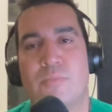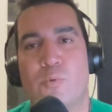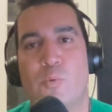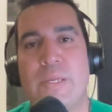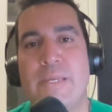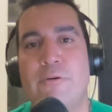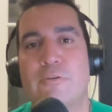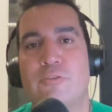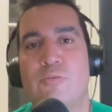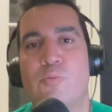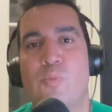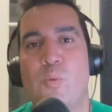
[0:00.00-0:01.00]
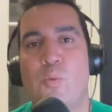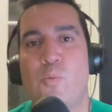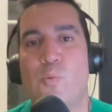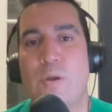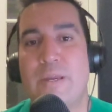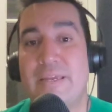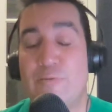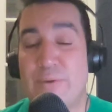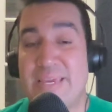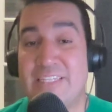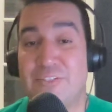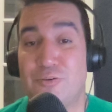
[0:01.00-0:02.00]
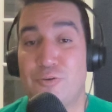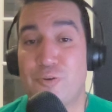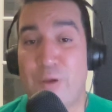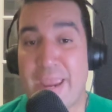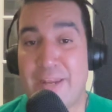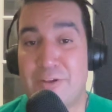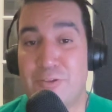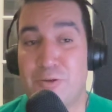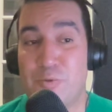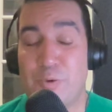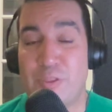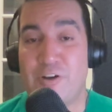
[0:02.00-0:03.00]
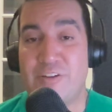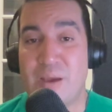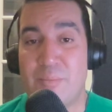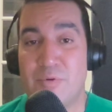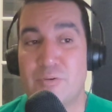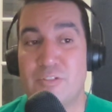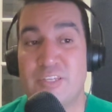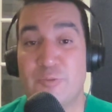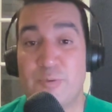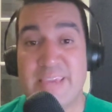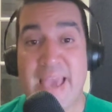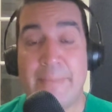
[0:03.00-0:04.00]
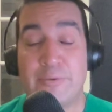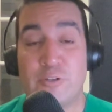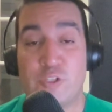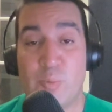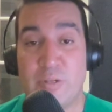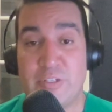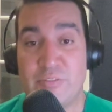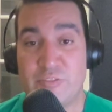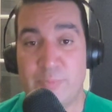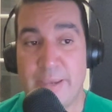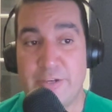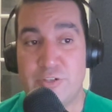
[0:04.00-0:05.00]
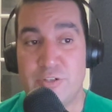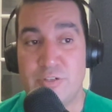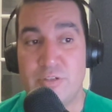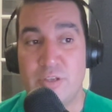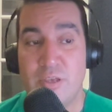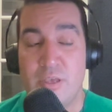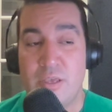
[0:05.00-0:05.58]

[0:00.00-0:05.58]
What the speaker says: we get so granular with our numbers because we capture so much information